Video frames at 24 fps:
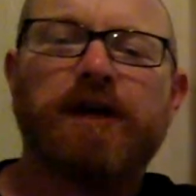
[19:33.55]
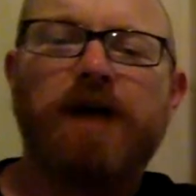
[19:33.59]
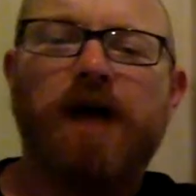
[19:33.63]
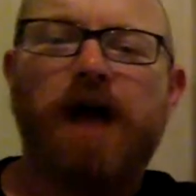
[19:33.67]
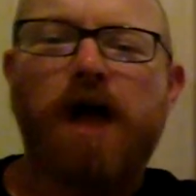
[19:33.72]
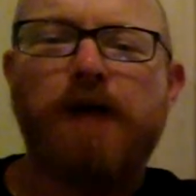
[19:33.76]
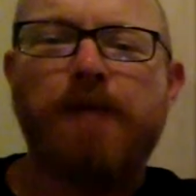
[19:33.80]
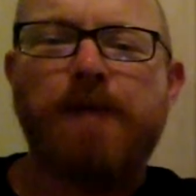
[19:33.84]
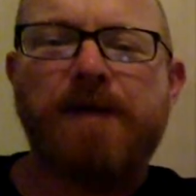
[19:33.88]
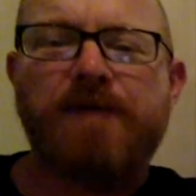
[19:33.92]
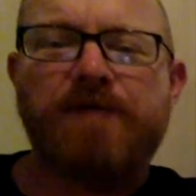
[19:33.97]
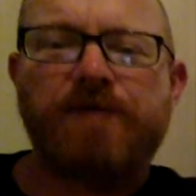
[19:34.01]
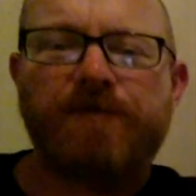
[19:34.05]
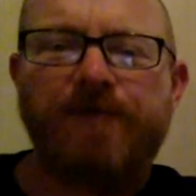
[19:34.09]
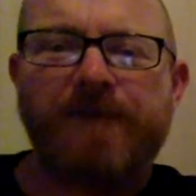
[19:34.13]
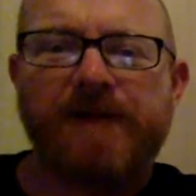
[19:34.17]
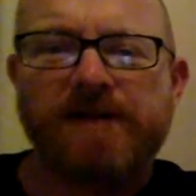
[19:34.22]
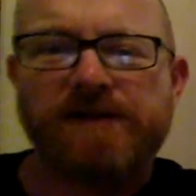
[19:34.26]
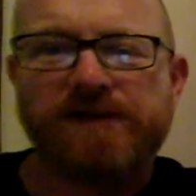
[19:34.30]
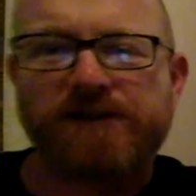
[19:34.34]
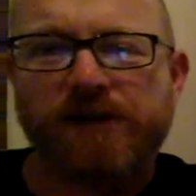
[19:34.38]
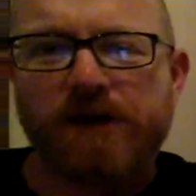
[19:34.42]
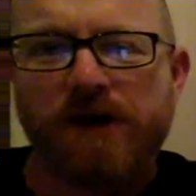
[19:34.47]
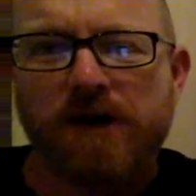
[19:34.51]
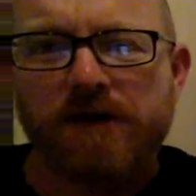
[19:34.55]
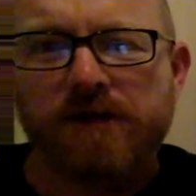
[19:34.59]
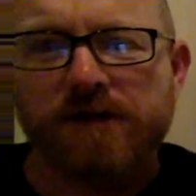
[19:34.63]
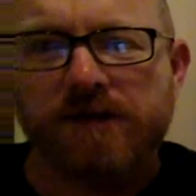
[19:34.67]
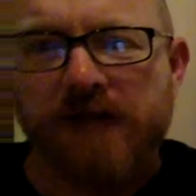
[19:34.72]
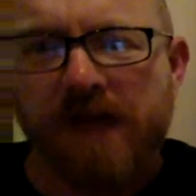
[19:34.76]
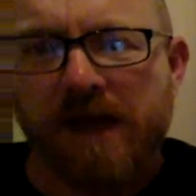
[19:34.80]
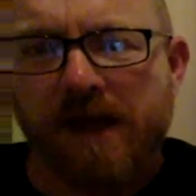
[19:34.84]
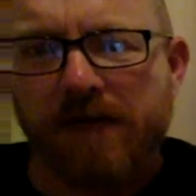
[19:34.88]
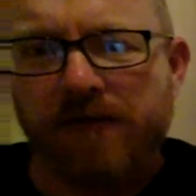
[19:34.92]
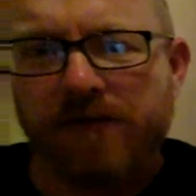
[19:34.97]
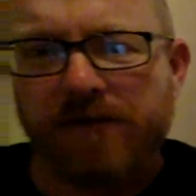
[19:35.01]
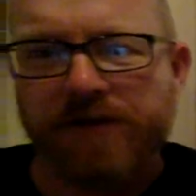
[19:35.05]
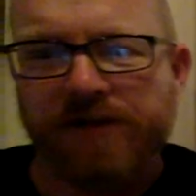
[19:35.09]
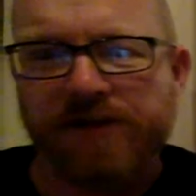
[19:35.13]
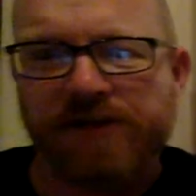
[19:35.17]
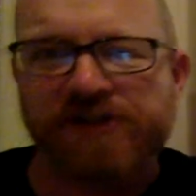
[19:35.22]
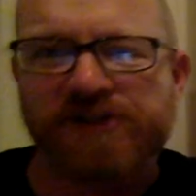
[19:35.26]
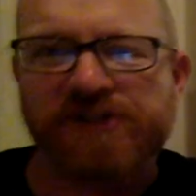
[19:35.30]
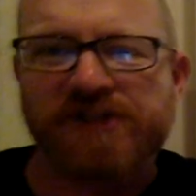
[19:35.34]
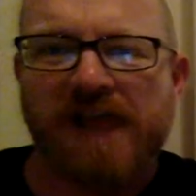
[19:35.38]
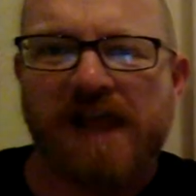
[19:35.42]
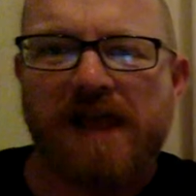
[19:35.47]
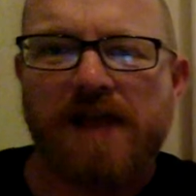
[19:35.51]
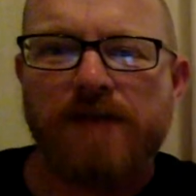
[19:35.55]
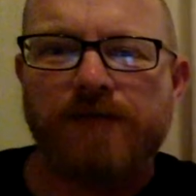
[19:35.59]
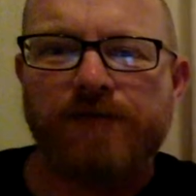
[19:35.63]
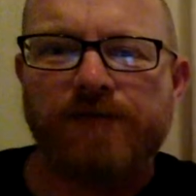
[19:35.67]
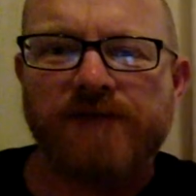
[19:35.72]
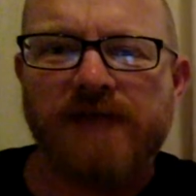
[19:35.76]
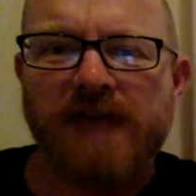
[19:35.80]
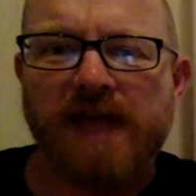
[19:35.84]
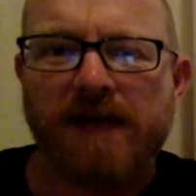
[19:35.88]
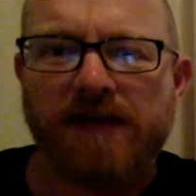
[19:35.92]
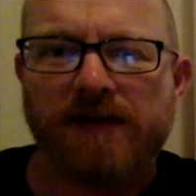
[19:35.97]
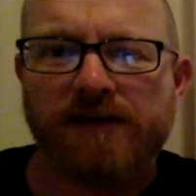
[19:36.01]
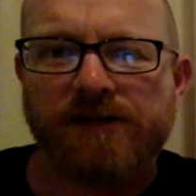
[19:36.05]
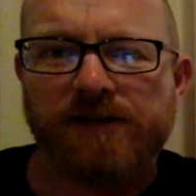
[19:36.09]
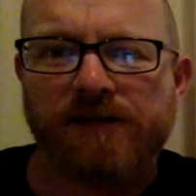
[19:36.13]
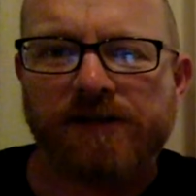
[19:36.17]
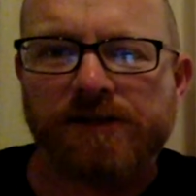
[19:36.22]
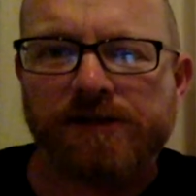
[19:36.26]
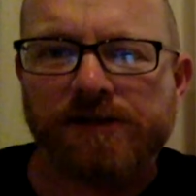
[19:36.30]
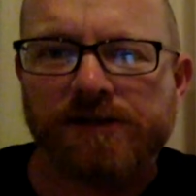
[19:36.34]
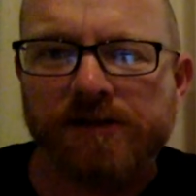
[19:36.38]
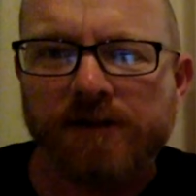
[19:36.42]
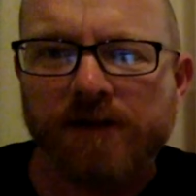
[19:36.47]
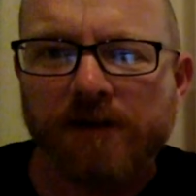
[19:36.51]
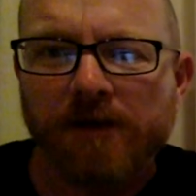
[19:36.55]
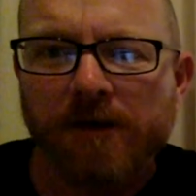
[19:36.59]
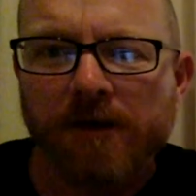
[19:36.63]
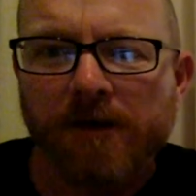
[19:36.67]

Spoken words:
Hope everything's good there in the state of Texas.